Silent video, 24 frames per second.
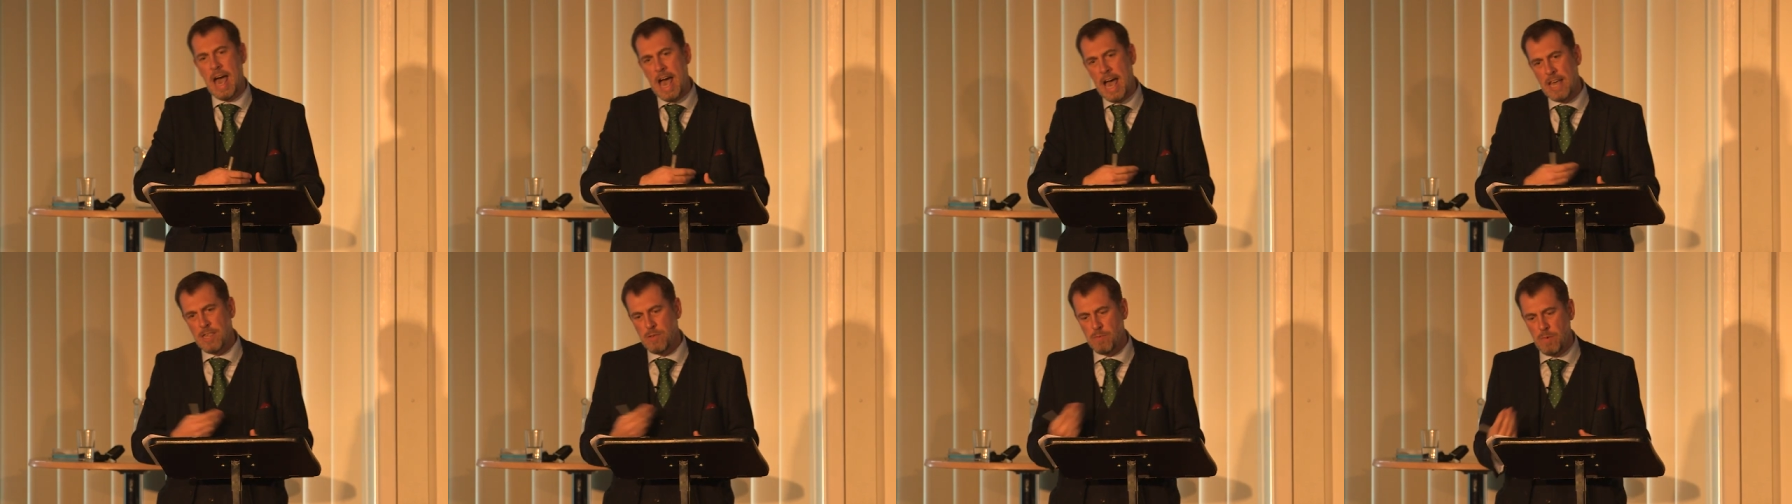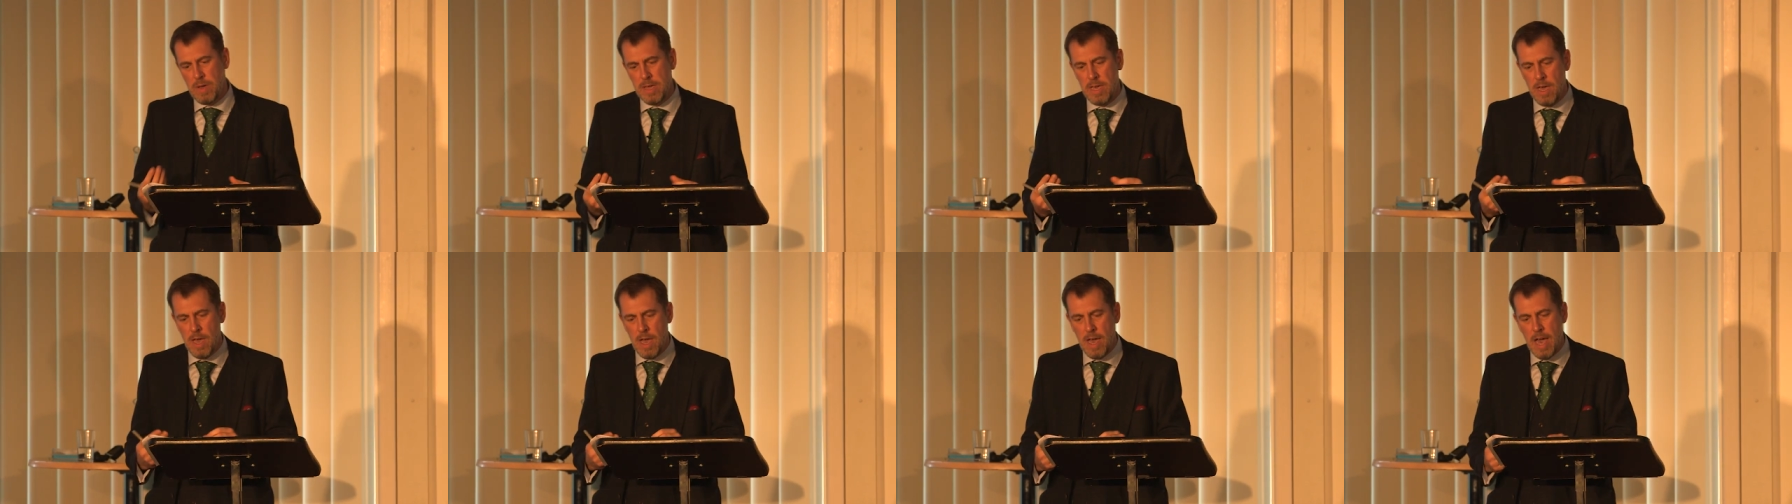as
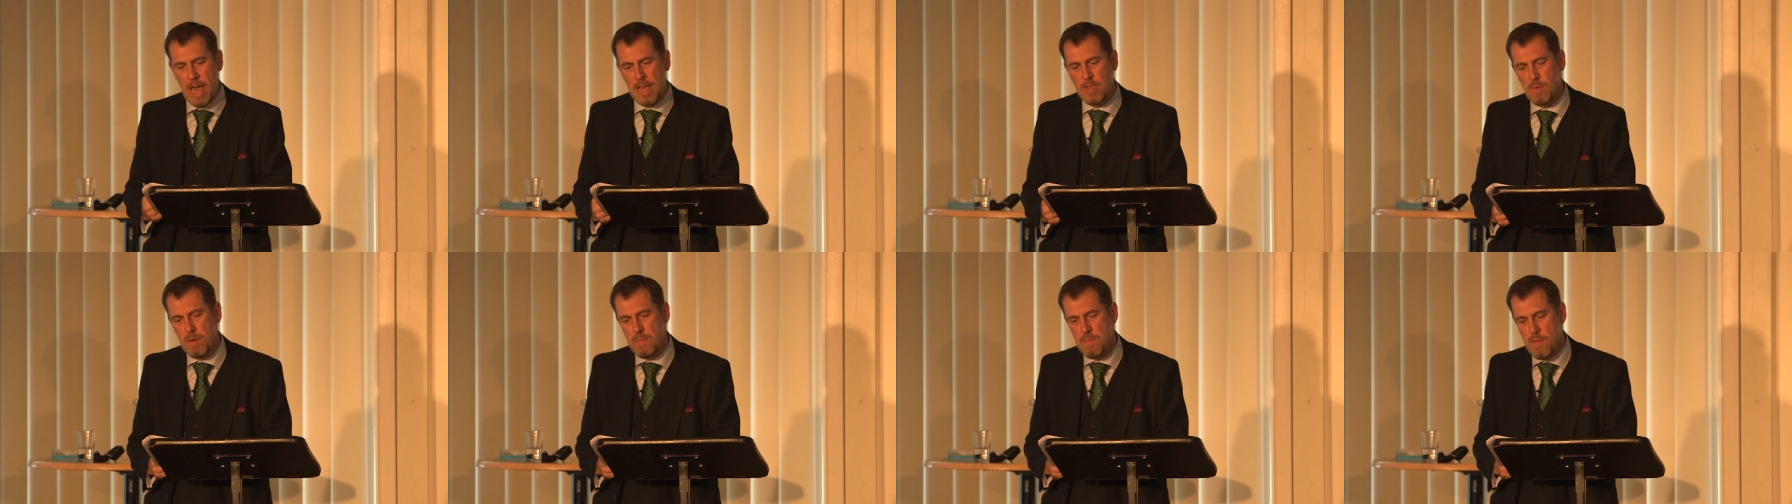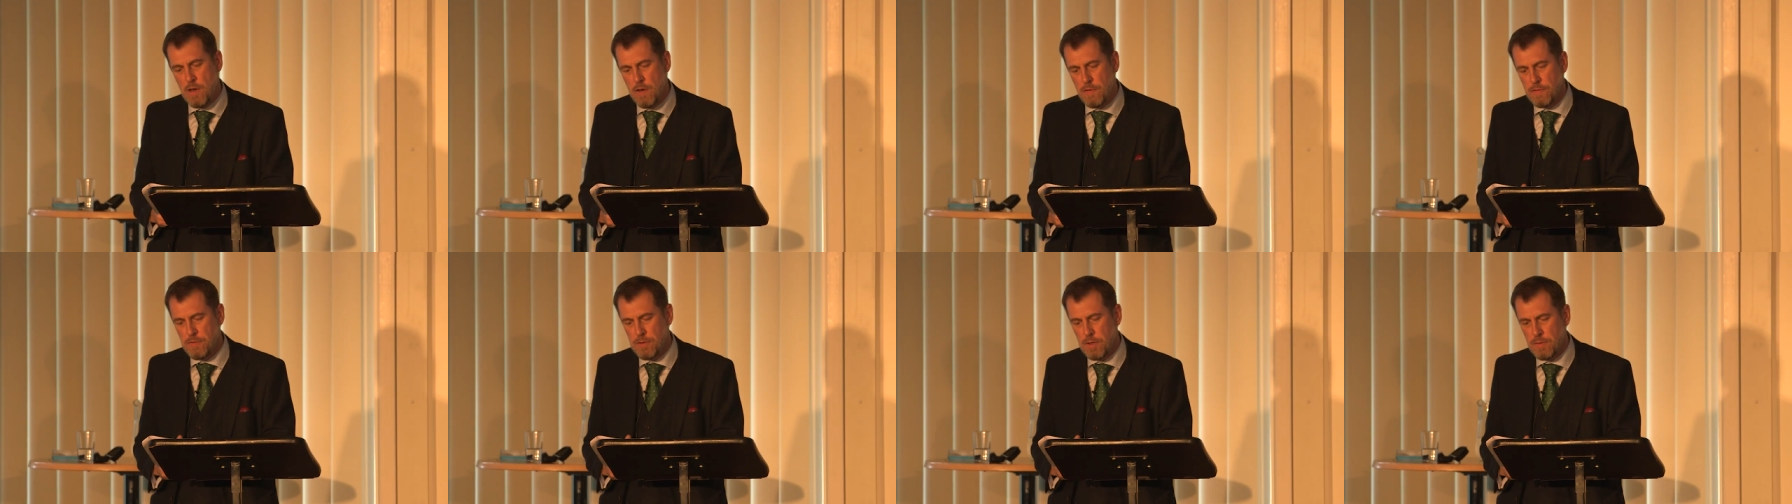we
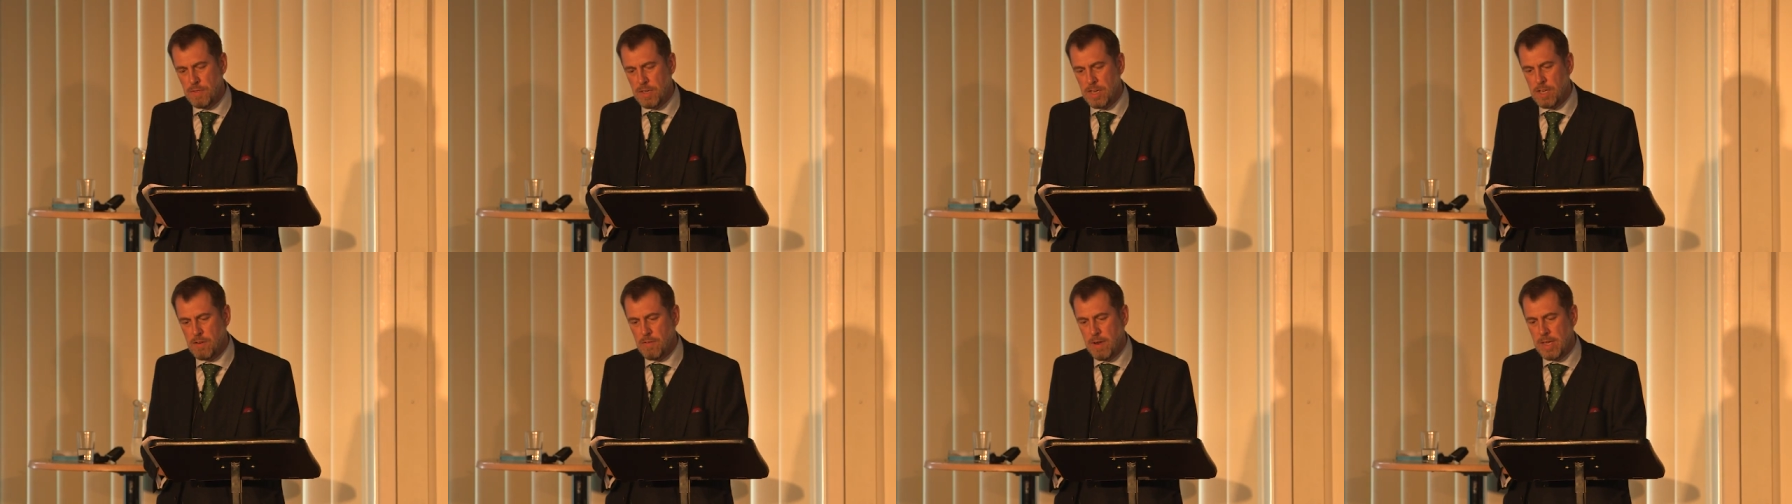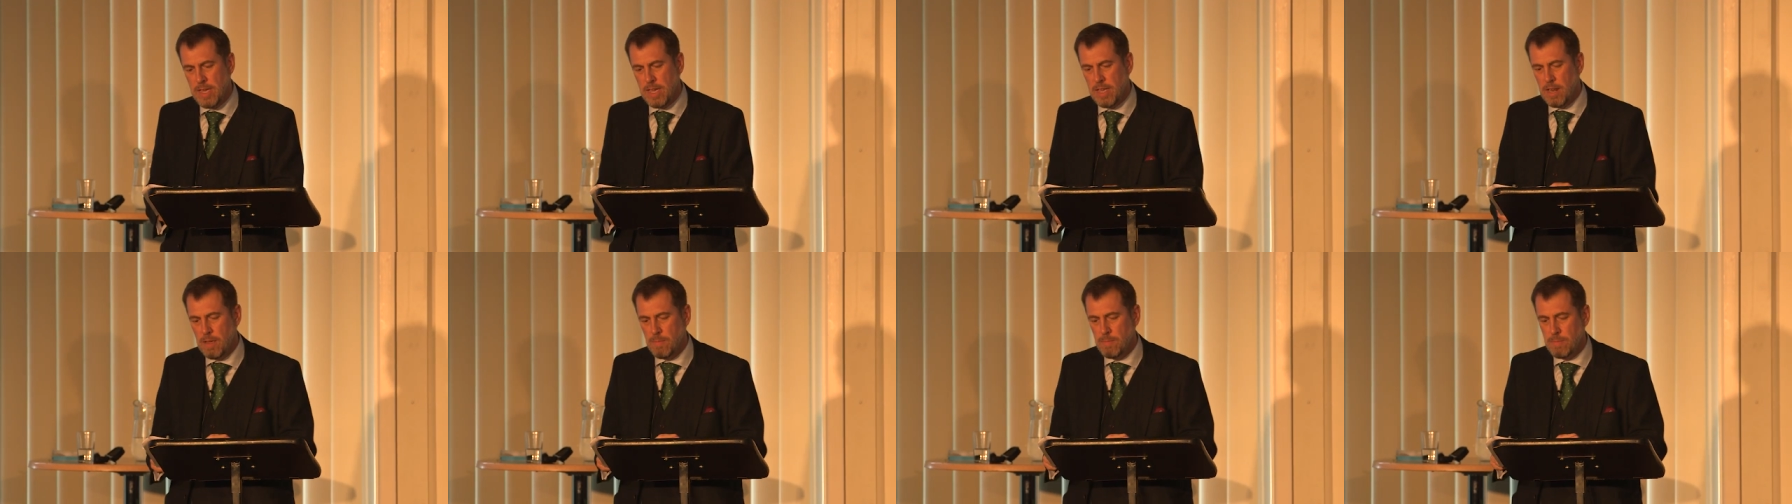move through the
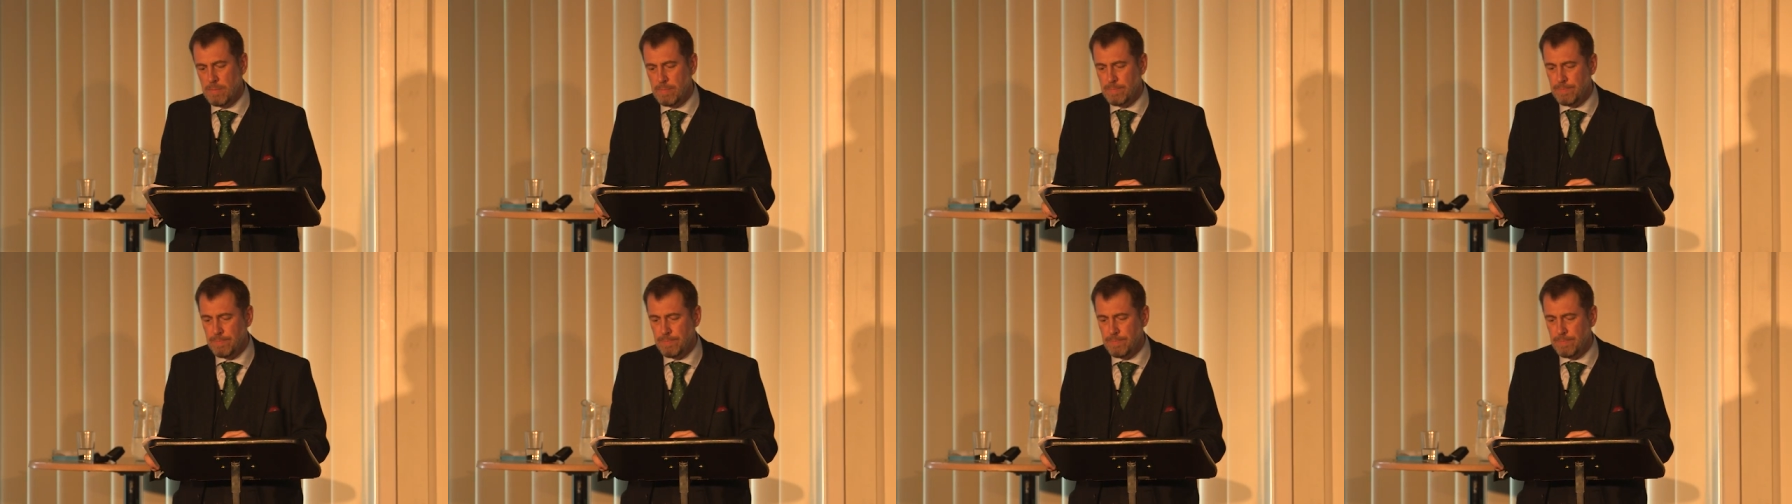curriculum.